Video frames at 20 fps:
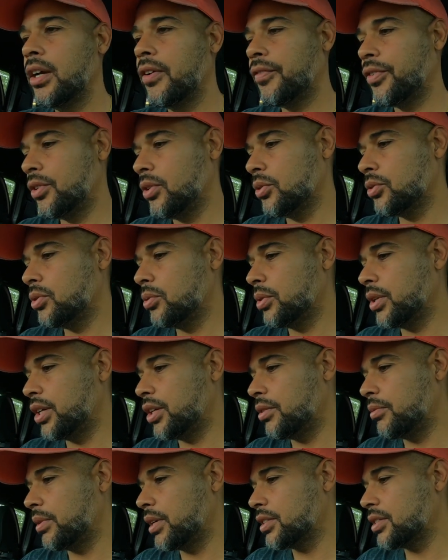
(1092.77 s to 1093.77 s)
for those who are
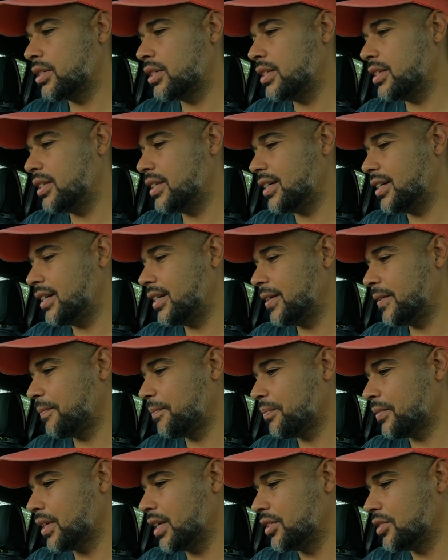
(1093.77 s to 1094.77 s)
interested in uh,
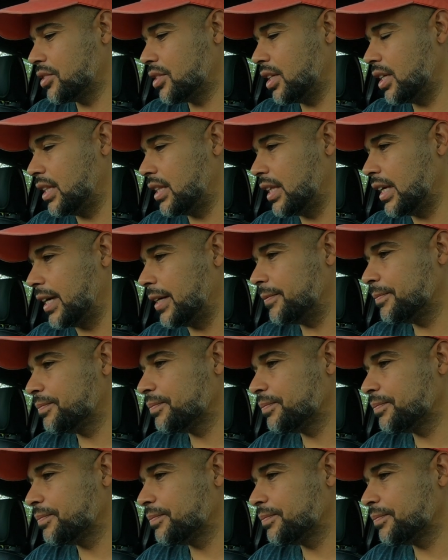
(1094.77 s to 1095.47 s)
in seeing that.